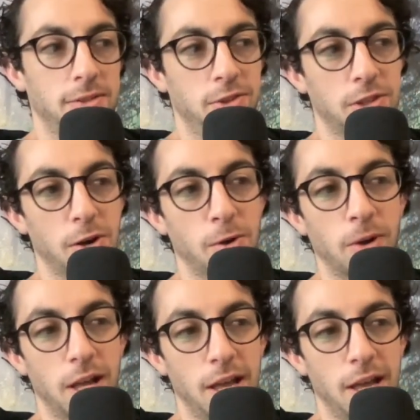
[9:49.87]

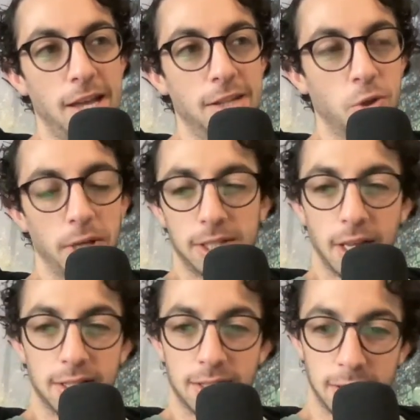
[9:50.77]
So, so he
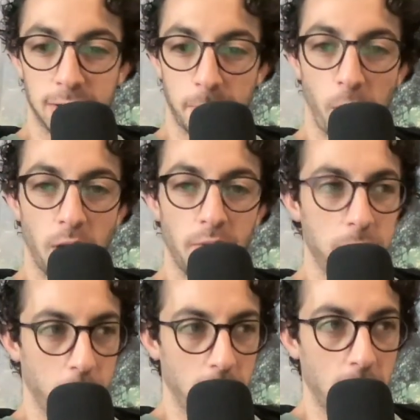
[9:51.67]
says this is a part of his
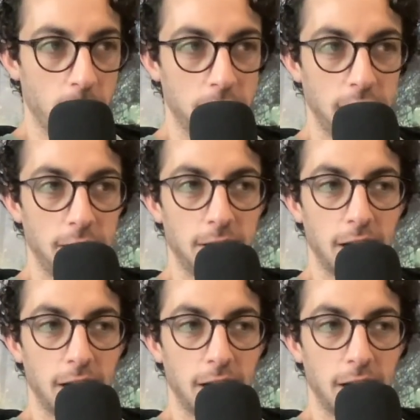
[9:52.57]
pregame routine.